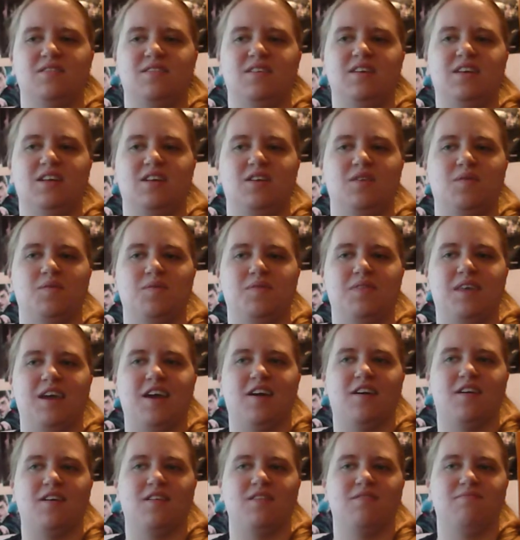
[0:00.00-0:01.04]
you know,
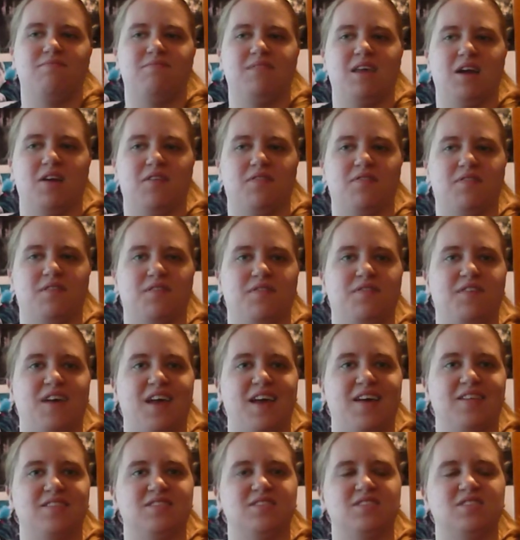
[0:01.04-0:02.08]
they're for
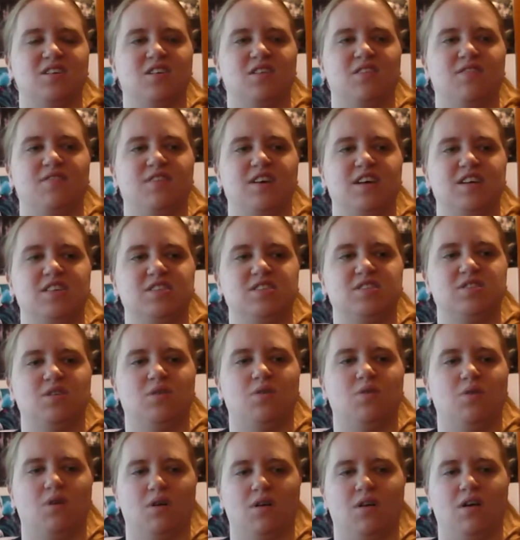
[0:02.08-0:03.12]
fan service
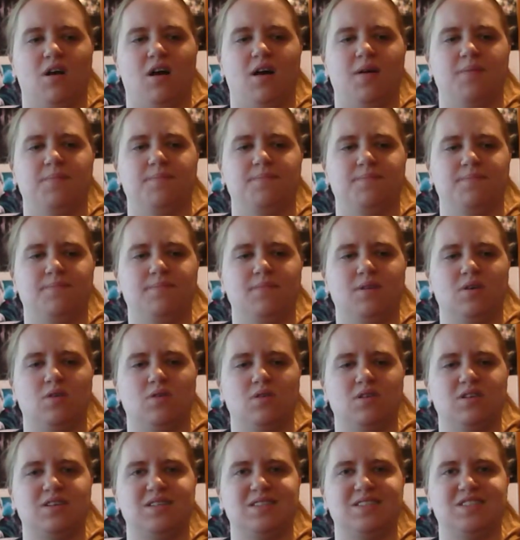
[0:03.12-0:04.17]

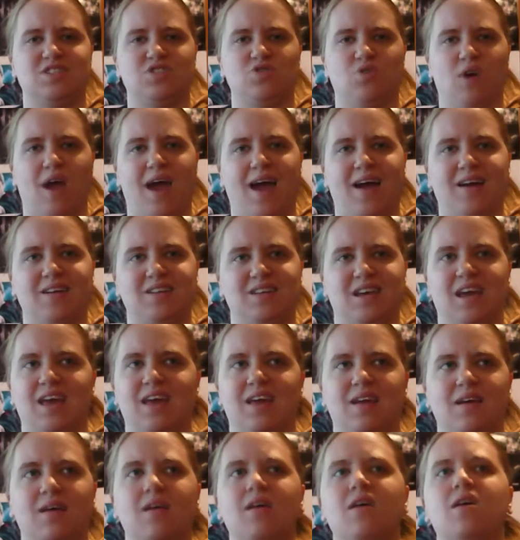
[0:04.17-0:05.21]
or
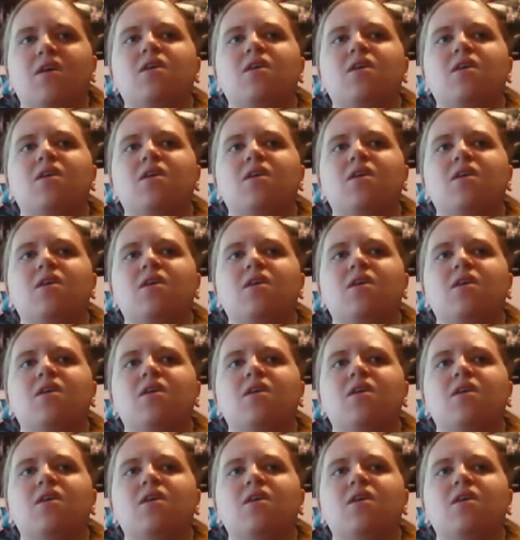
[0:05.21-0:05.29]
distracting,